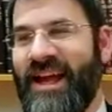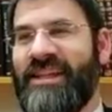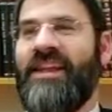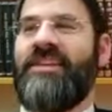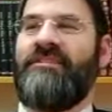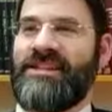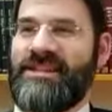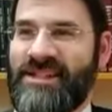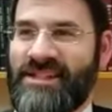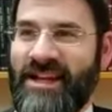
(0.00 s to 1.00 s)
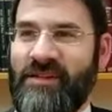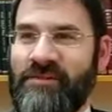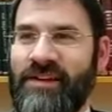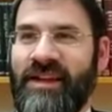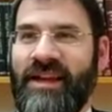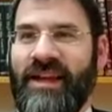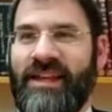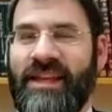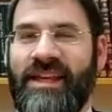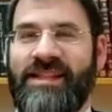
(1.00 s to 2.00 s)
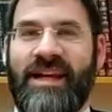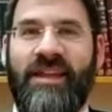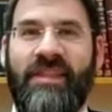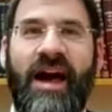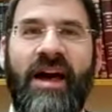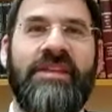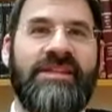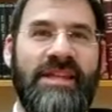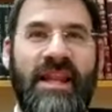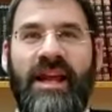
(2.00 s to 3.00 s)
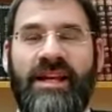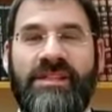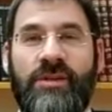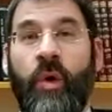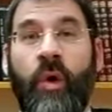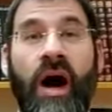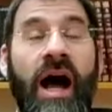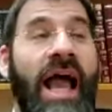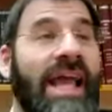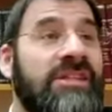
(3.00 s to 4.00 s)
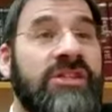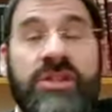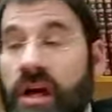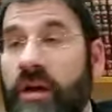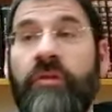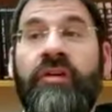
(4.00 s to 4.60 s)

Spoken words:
And the rest of the time, it's either others telling us or external